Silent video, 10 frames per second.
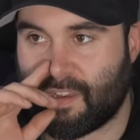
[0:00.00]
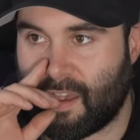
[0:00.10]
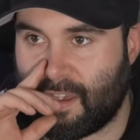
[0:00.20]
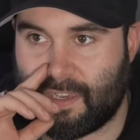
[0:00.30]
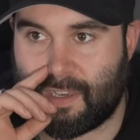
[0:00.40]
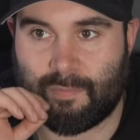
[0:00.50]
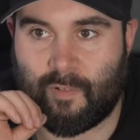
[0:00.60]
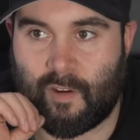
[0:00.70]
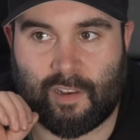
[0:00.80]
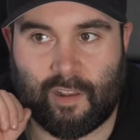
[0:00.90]
You can
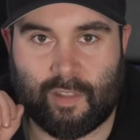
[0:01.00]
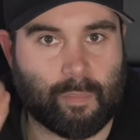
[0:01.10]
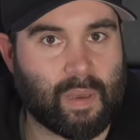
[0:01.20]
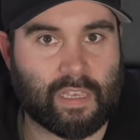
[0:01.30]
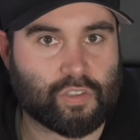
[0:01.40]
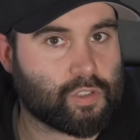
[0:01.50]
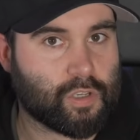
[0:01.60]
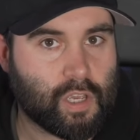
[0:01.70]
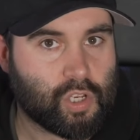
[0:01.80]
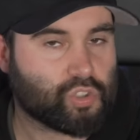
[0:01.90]
find, like, the best
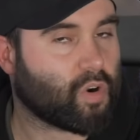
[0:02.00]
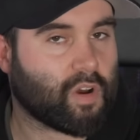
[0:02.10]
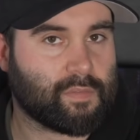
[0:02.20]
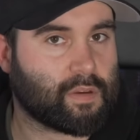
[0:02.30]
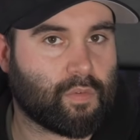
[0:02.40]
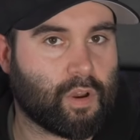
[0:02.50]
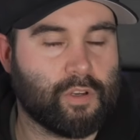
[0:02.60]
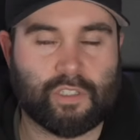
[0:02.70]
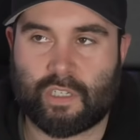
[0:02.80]
driving roads.